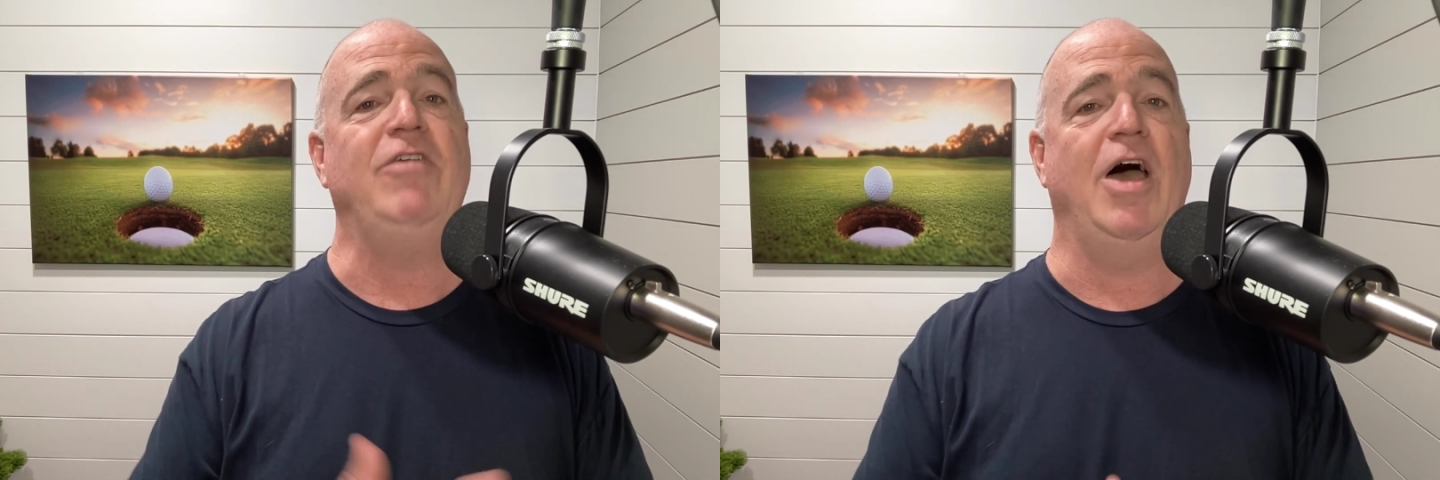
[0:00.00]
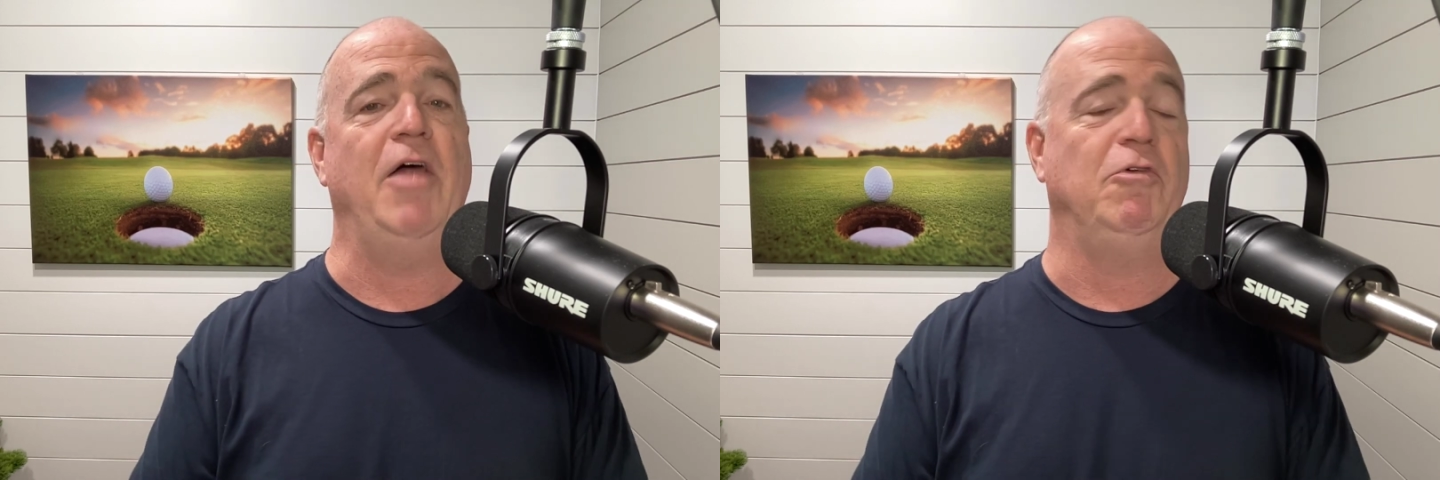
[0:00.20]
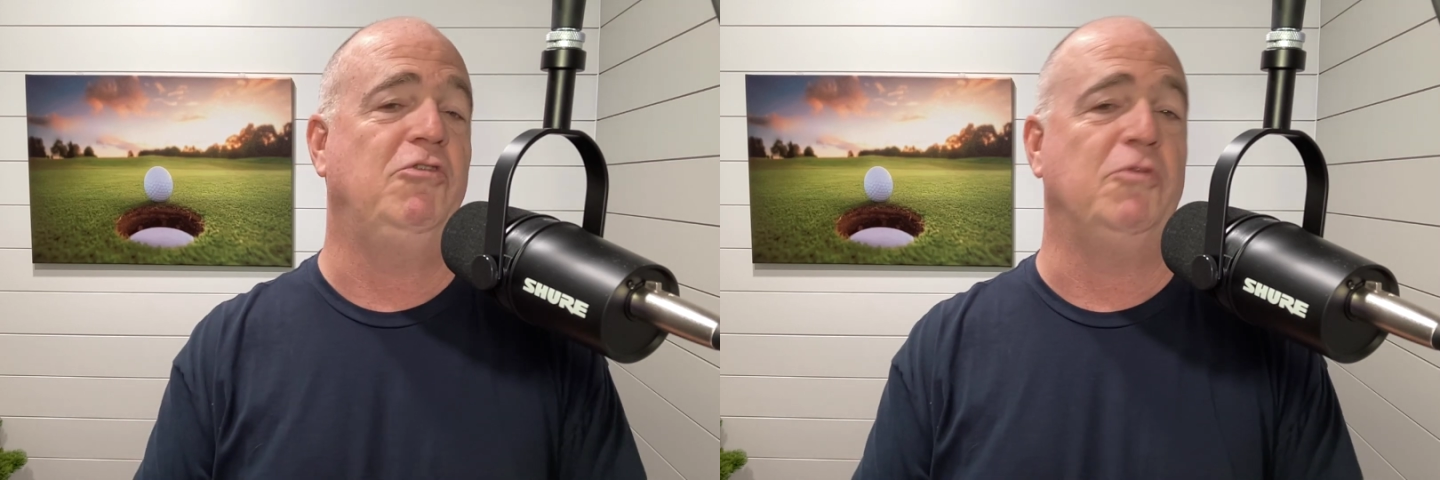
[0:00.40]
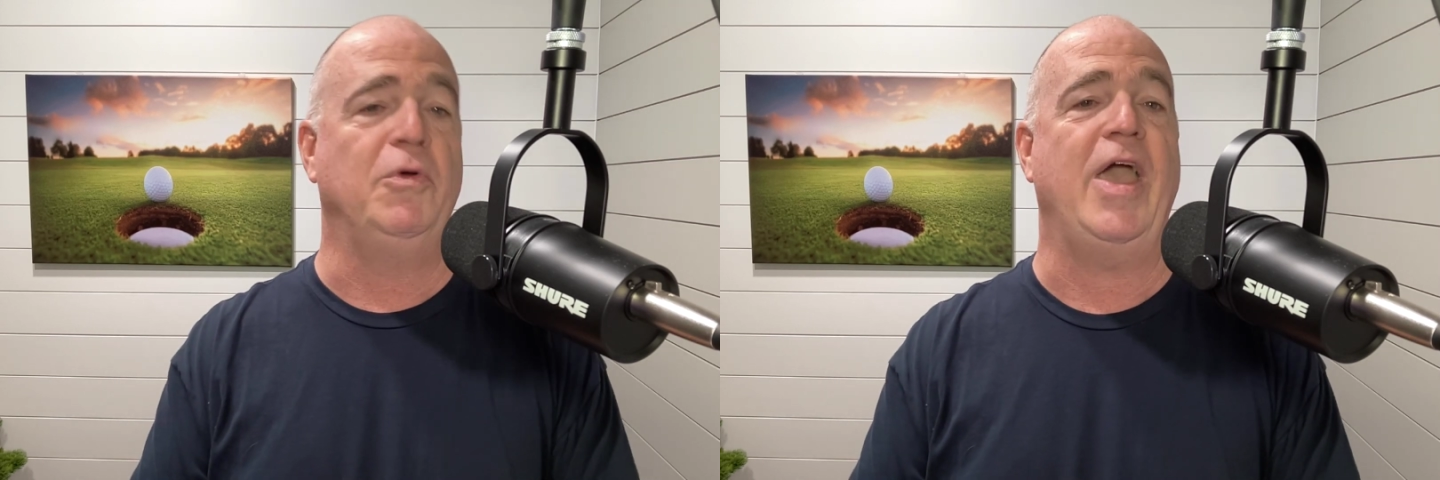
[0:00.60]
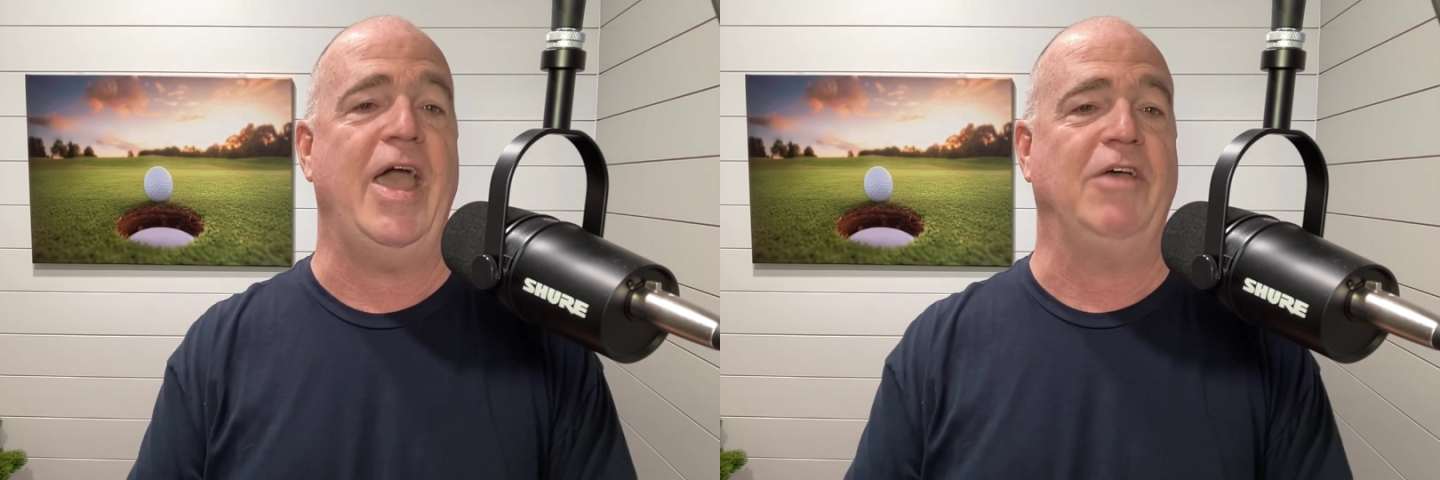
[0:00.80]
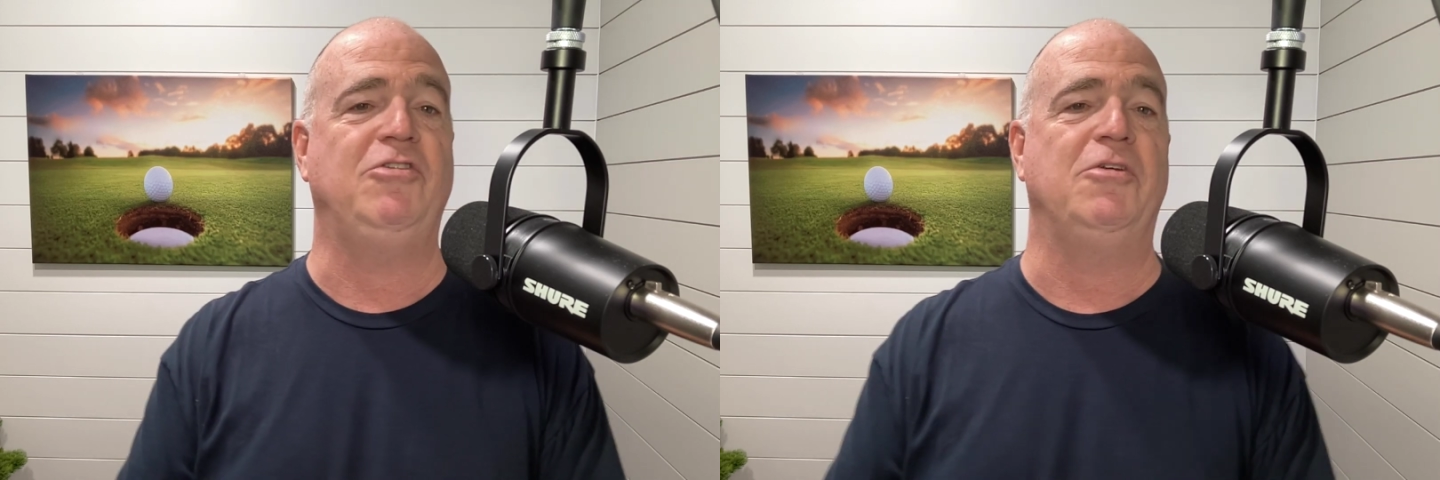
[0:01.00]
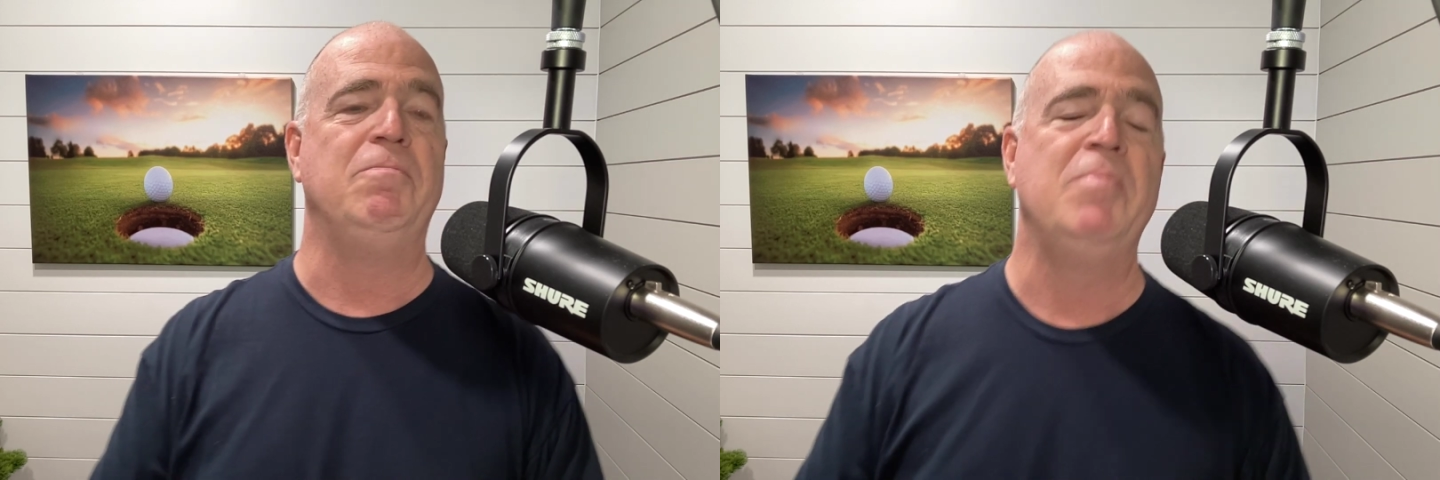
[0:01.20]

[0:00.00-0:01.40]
to others through CAST.